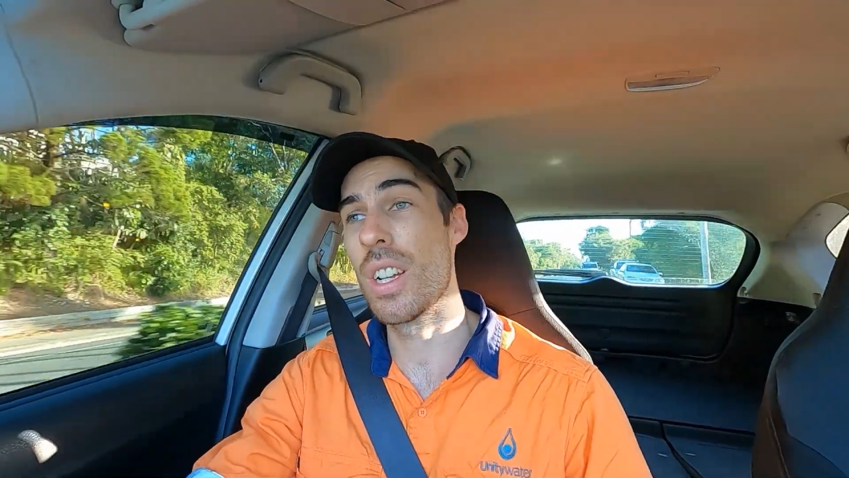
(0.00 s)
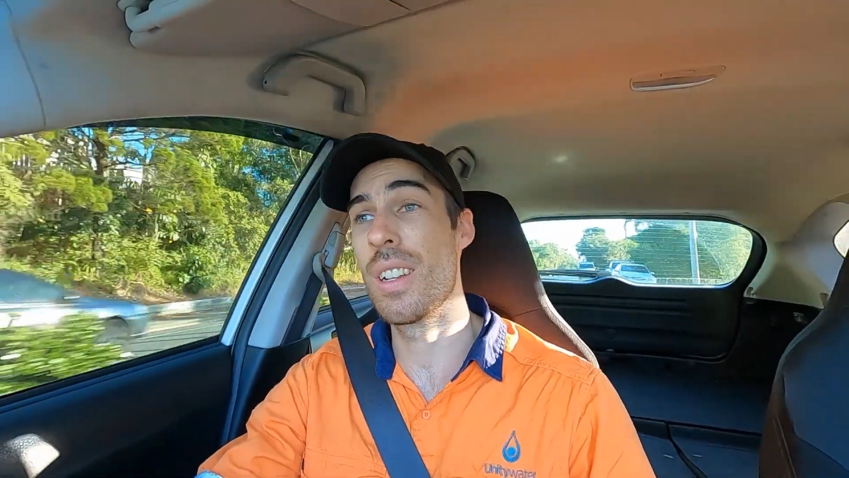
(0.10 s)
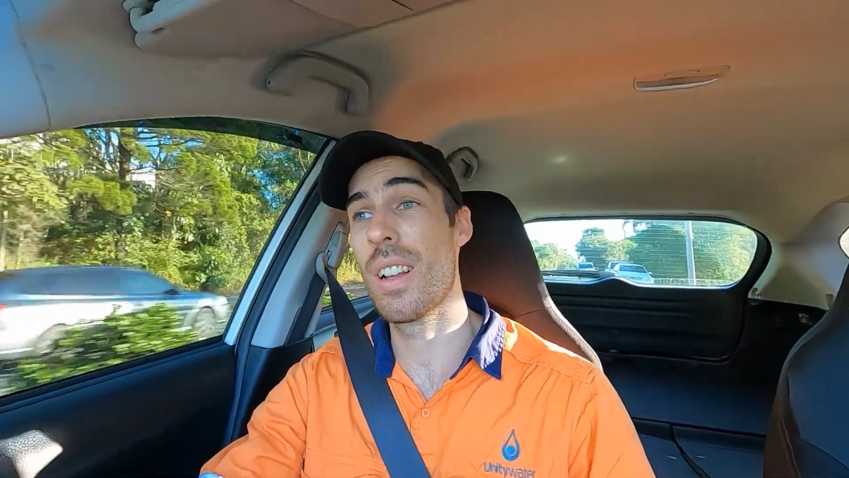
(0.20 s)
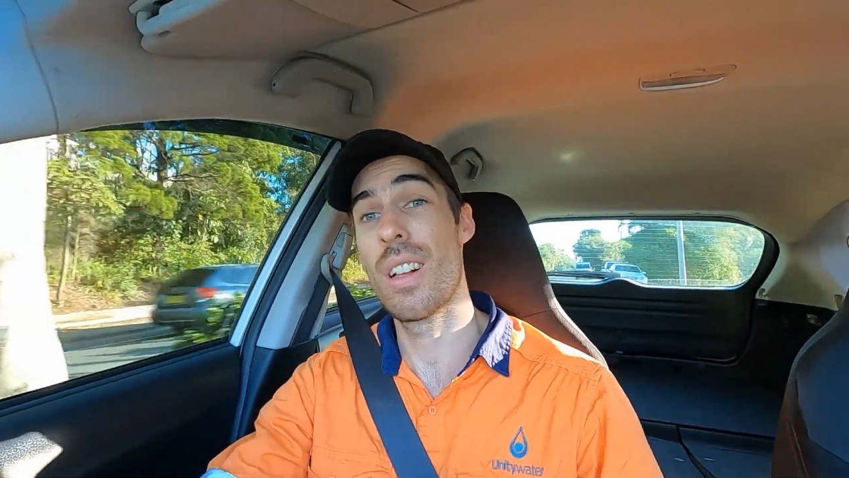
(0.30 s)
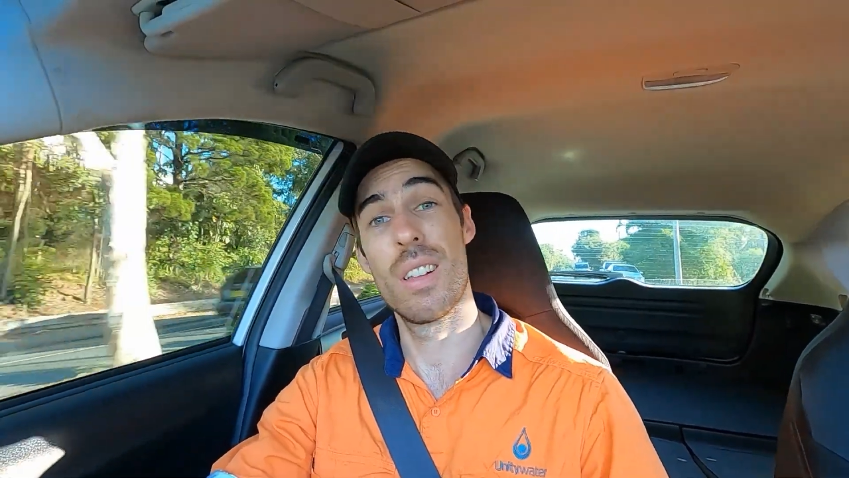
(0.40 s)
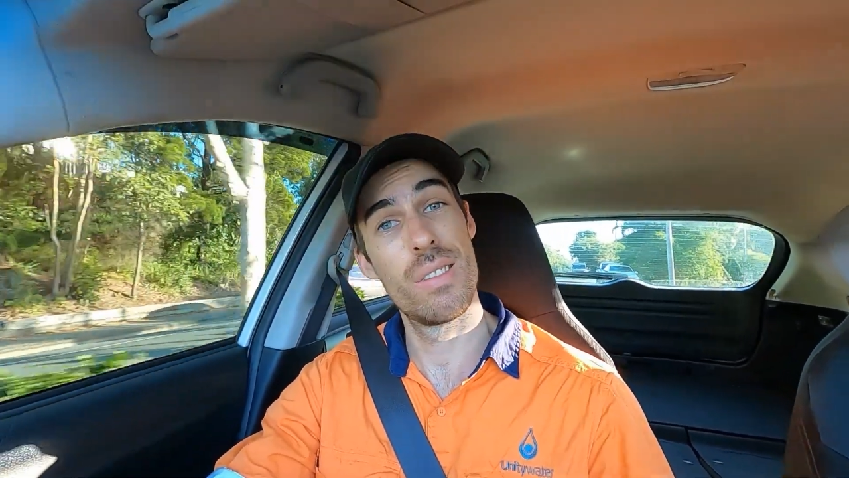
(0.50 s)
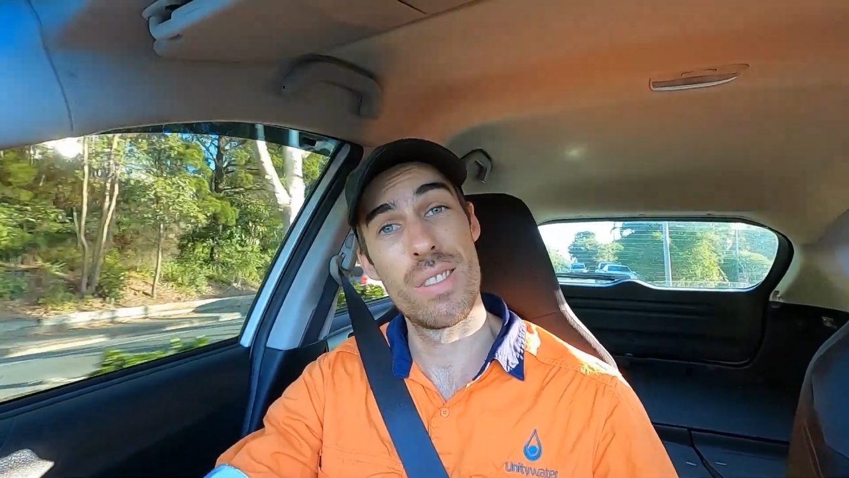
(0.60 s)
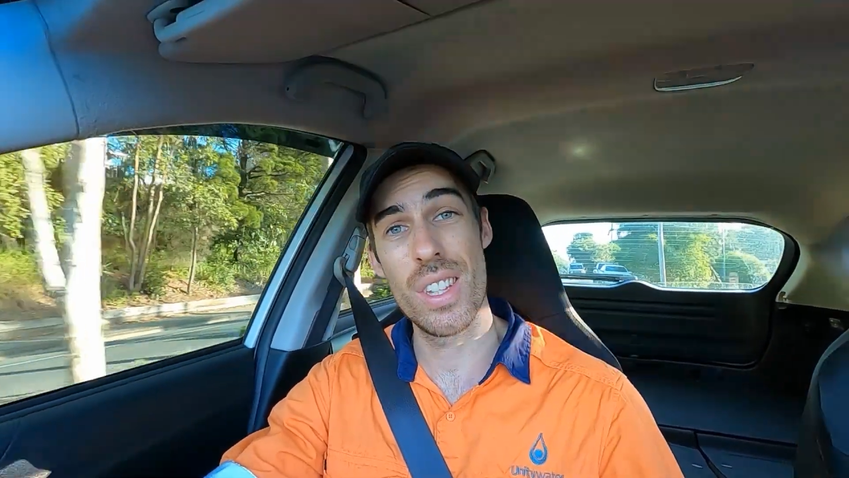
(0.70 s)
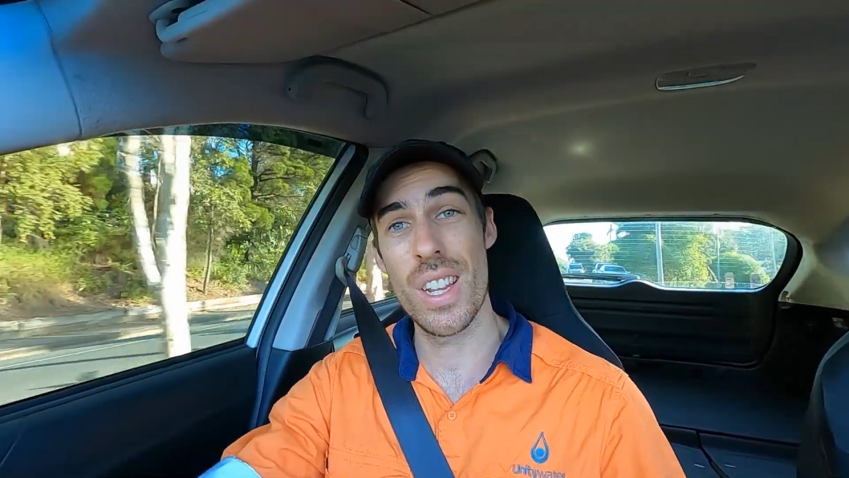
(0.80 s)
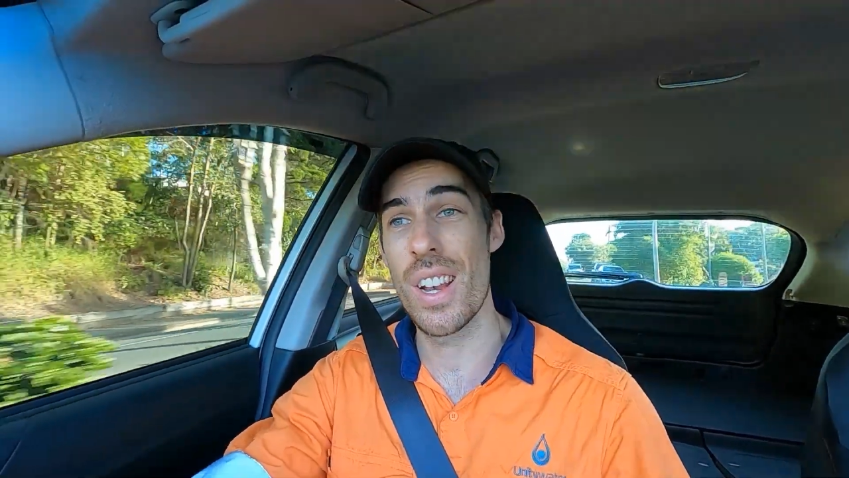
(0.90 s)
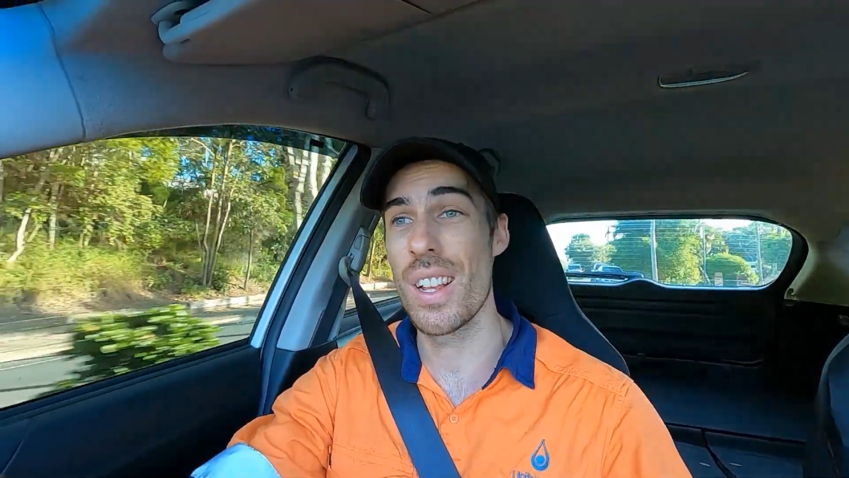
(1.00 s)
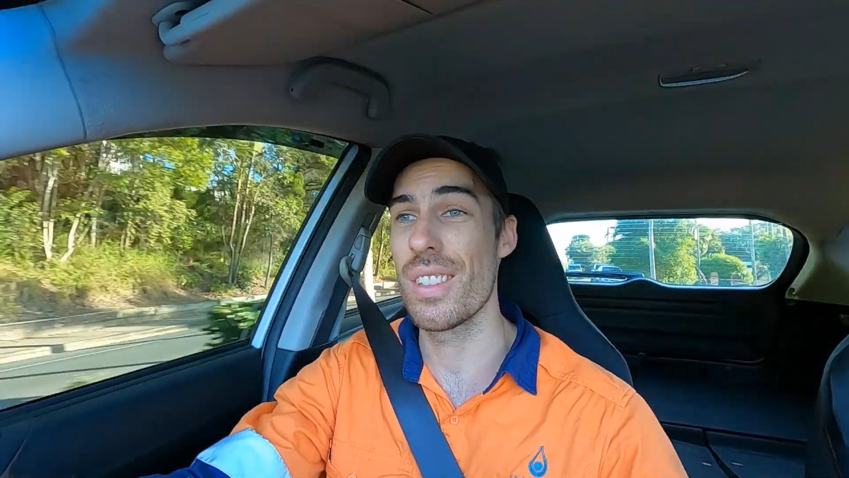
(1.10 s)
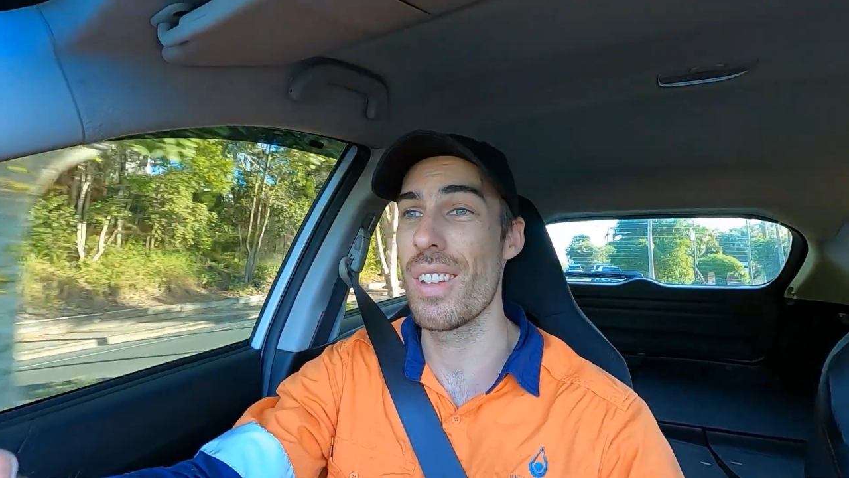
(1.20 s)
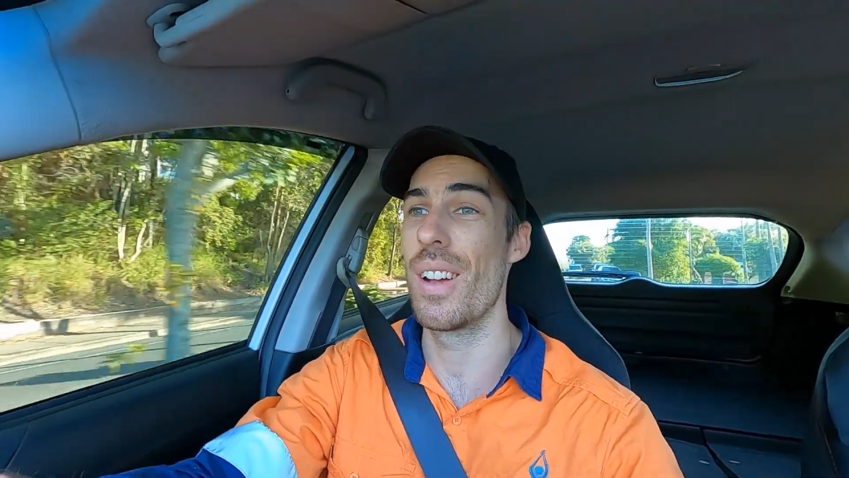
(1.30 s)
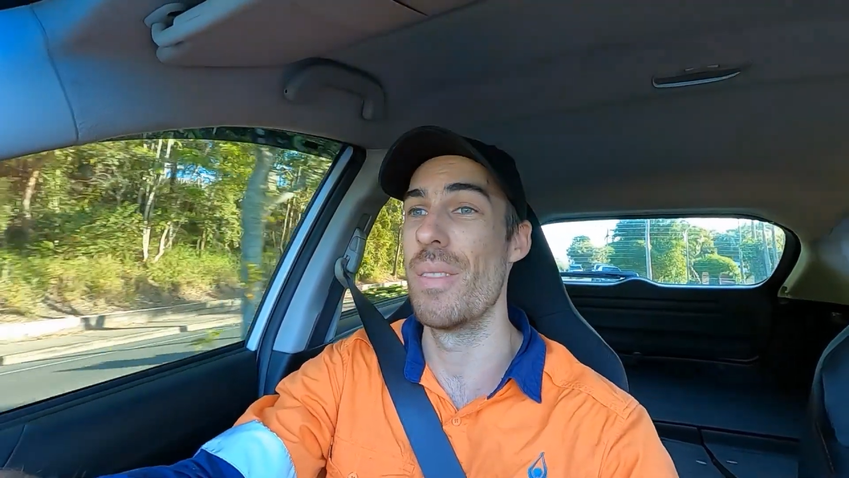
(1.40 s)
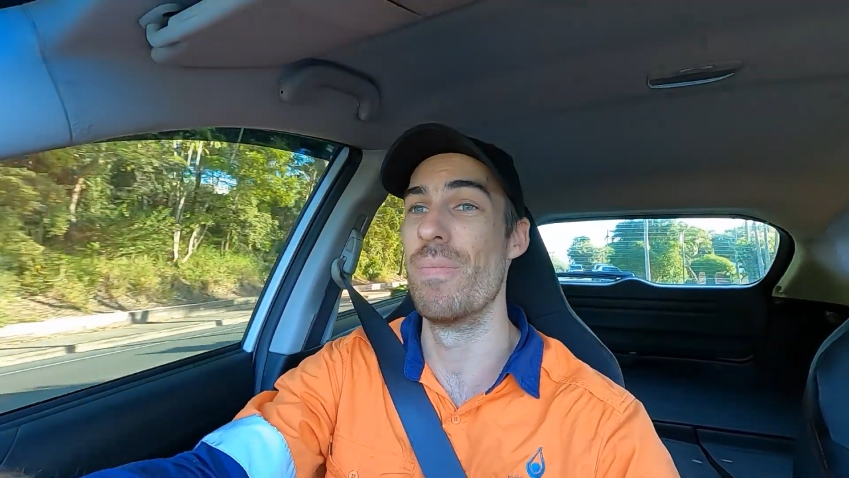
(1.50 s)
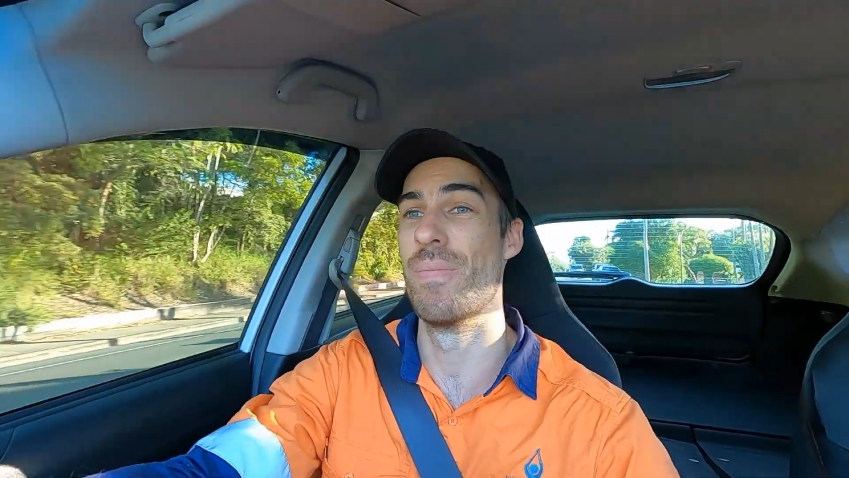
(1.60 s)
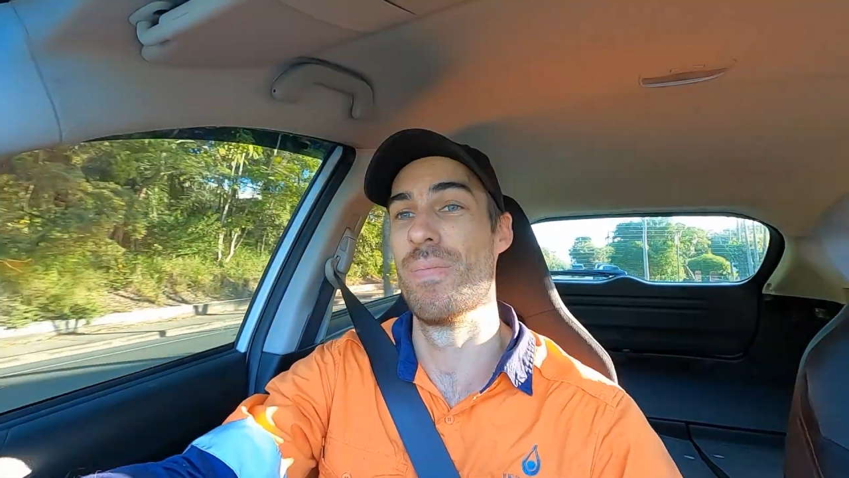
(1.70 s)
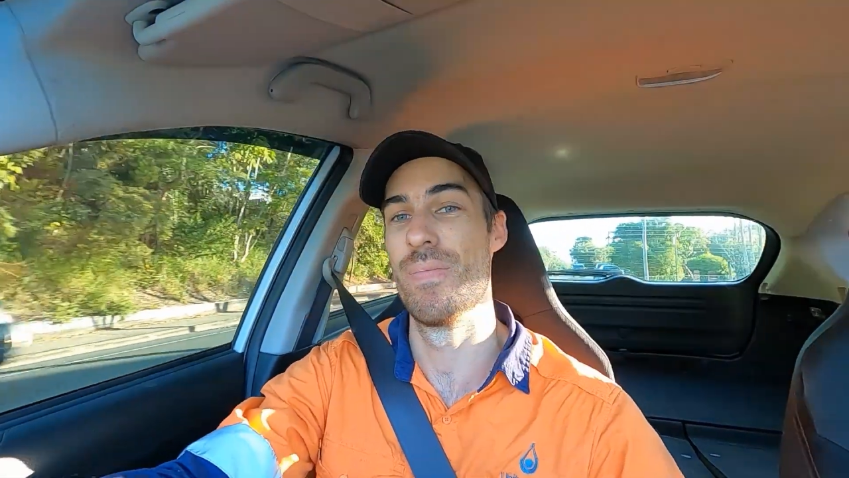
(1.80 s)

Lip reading: and I'll see you next time.